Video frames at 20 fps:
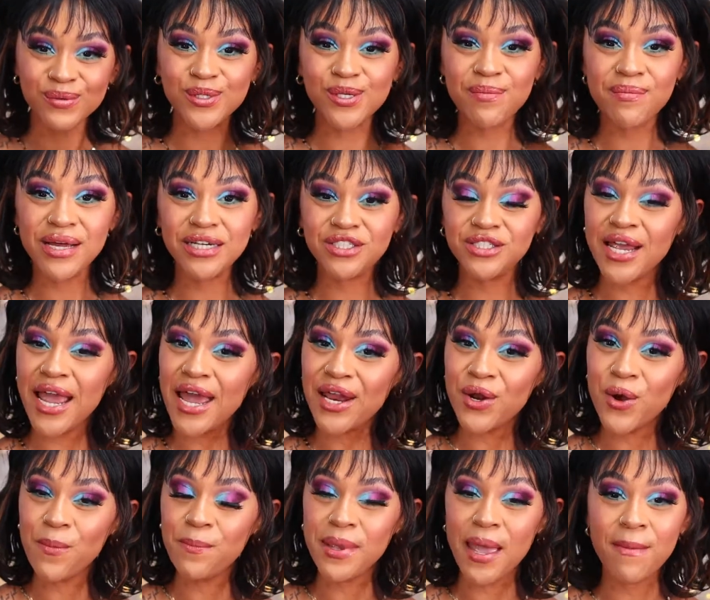to my
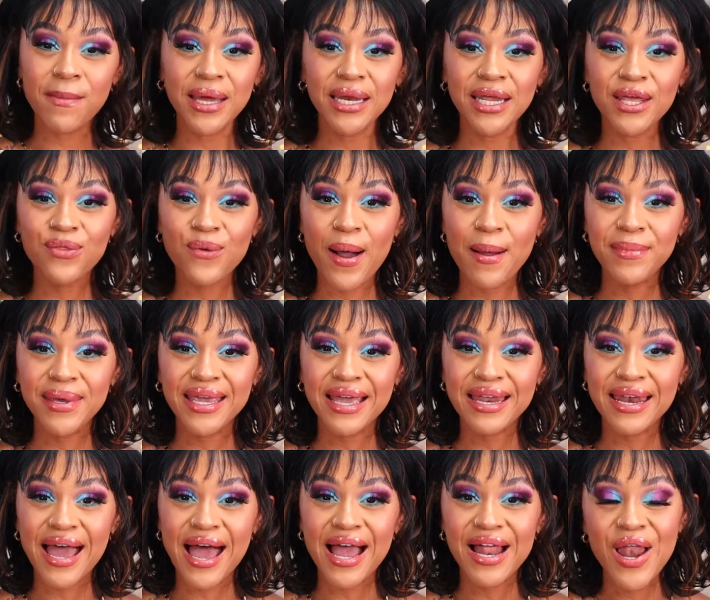channel. Bienvenido a mi
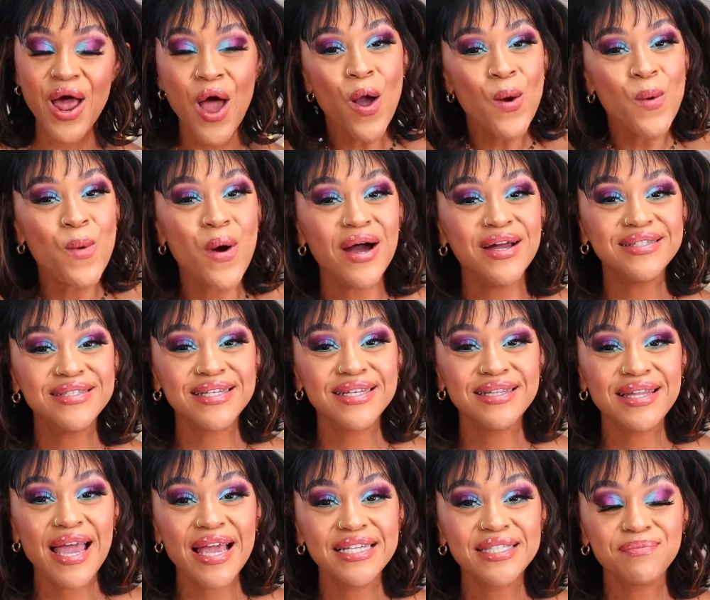canal. Well, in
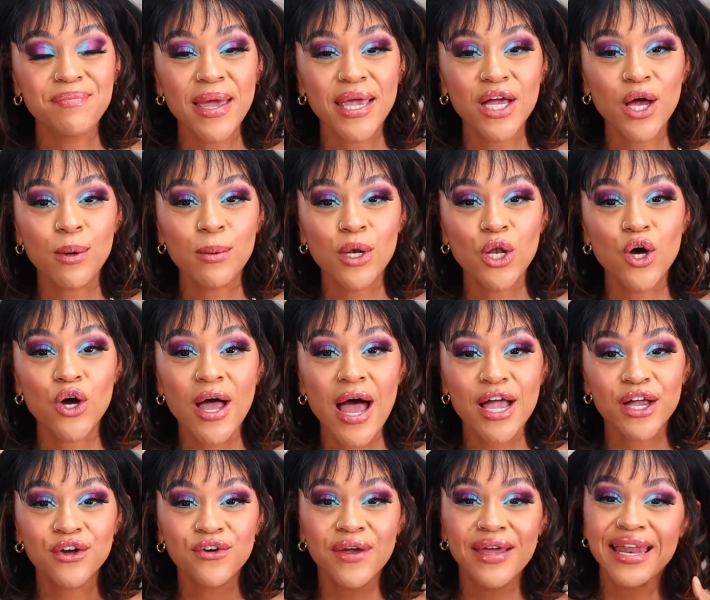today's makeup look,
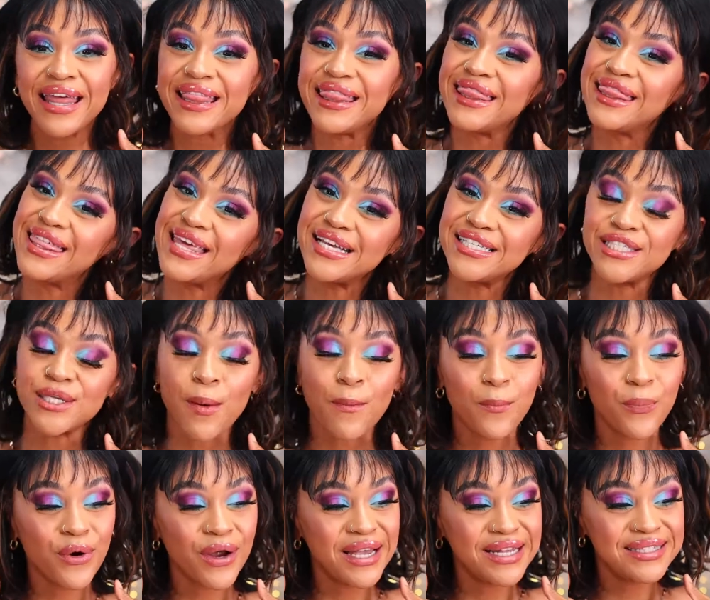I created this
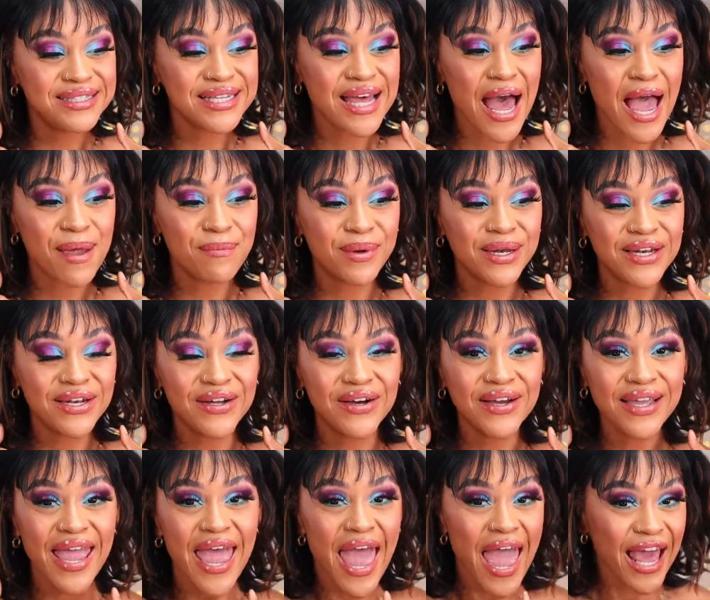springtime
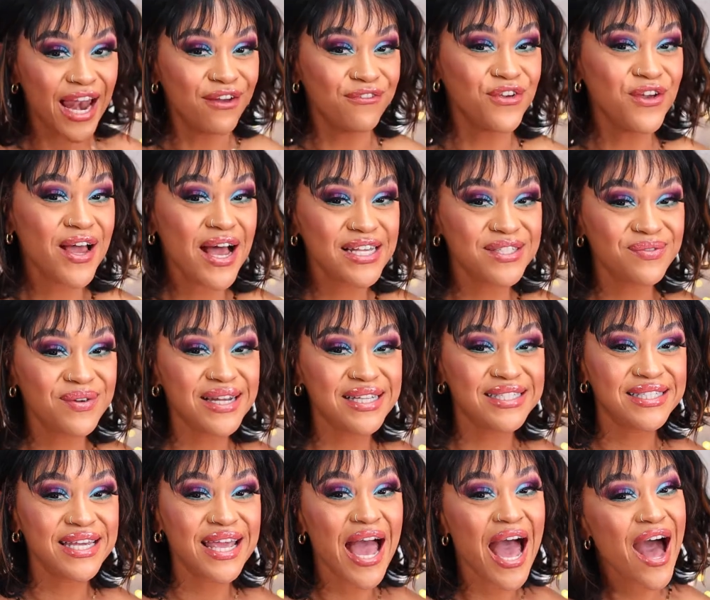look. And if you guys want to
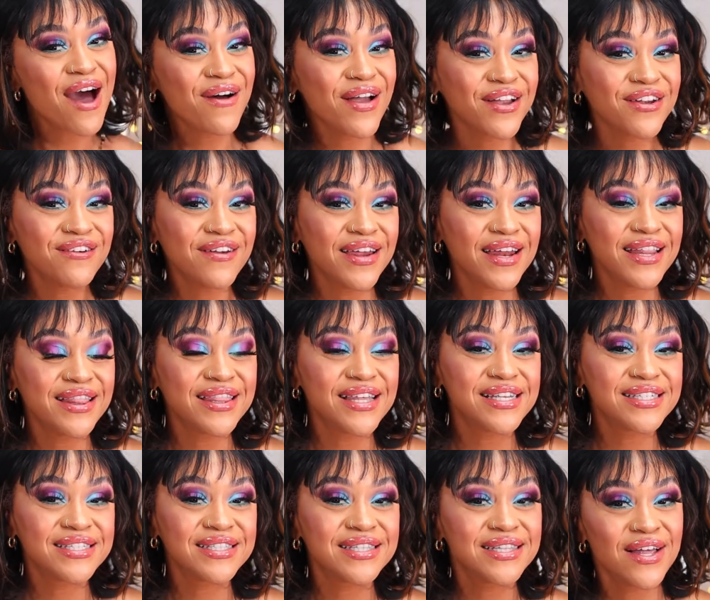see how I created
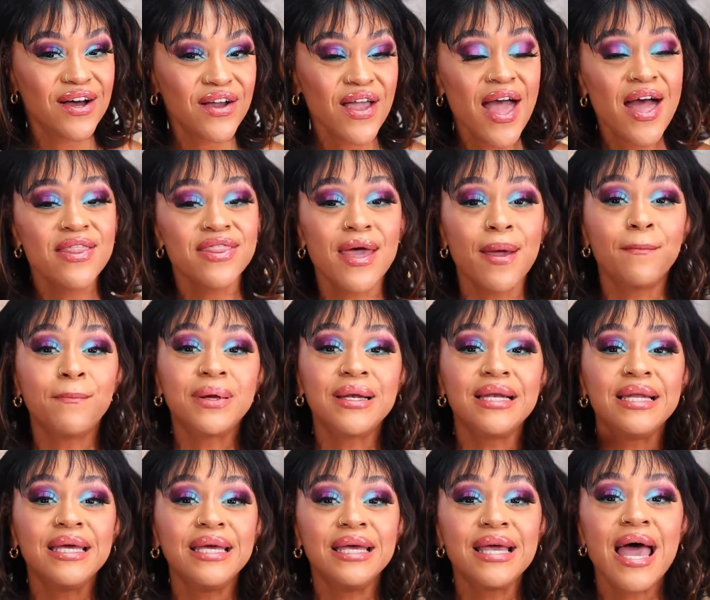this look, then
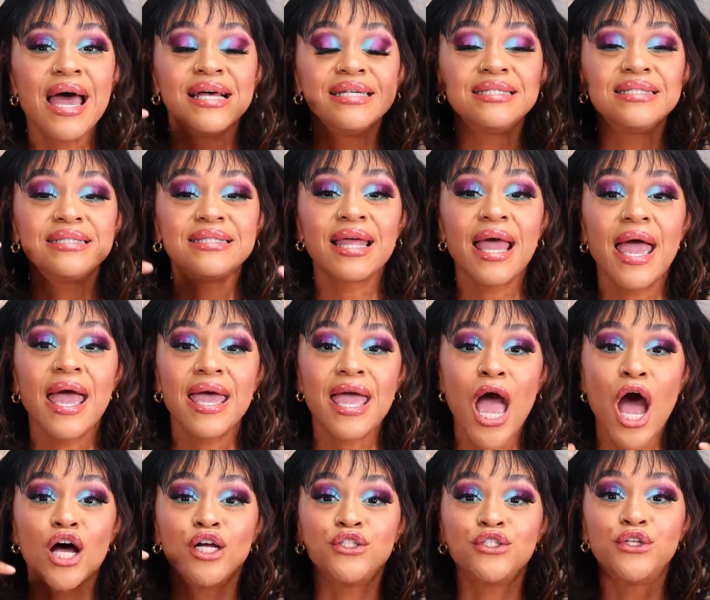please
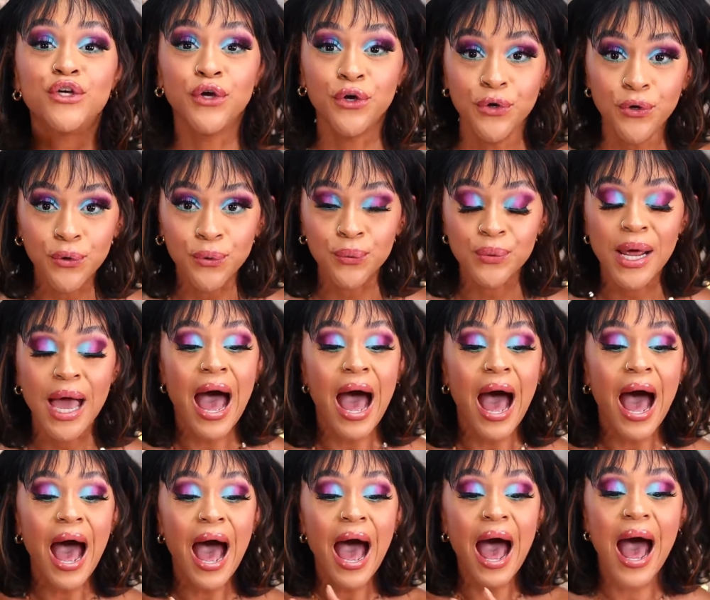stay tuned.
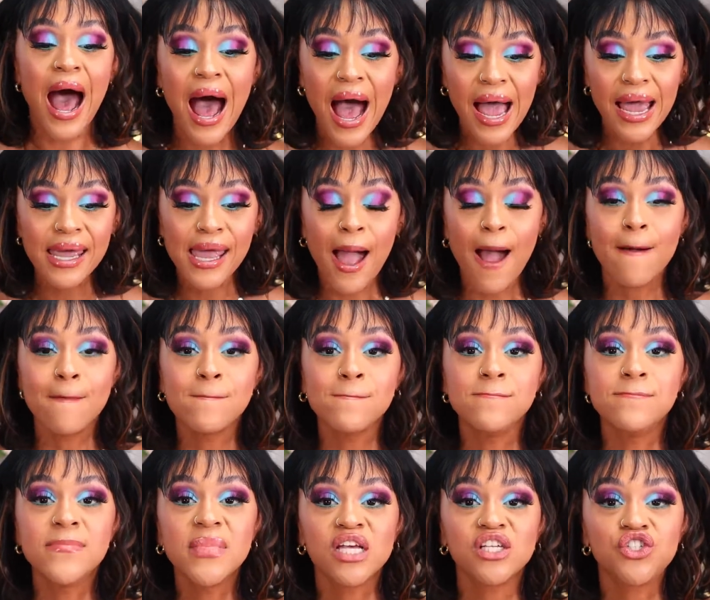I
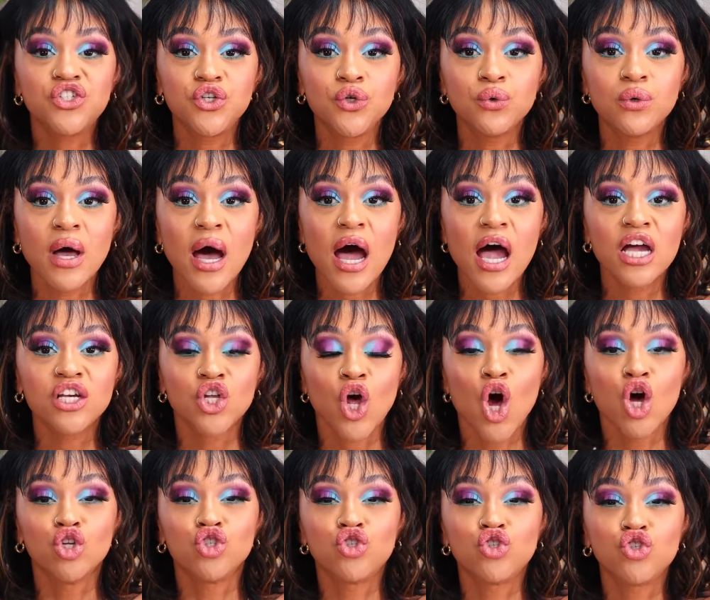miss you guys
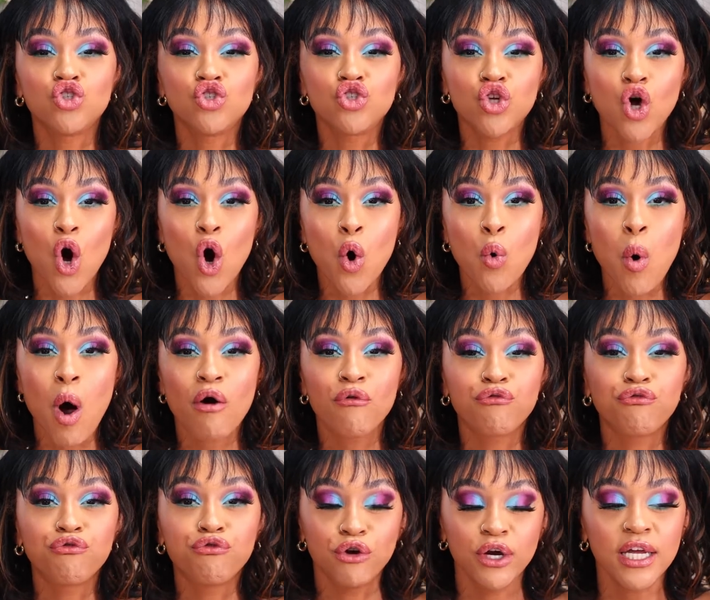so
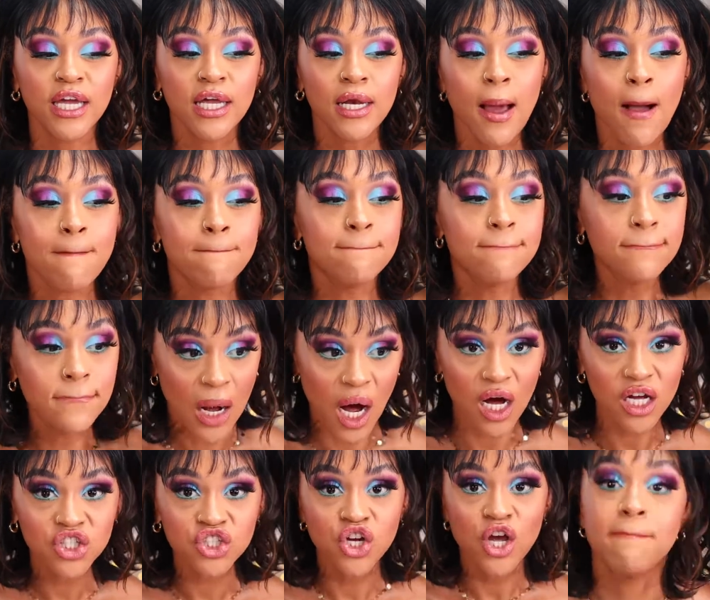freaking
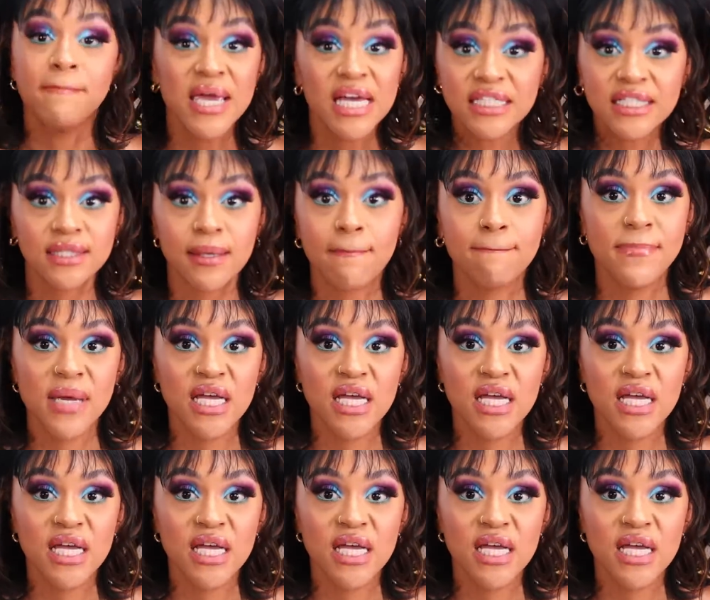much. Miss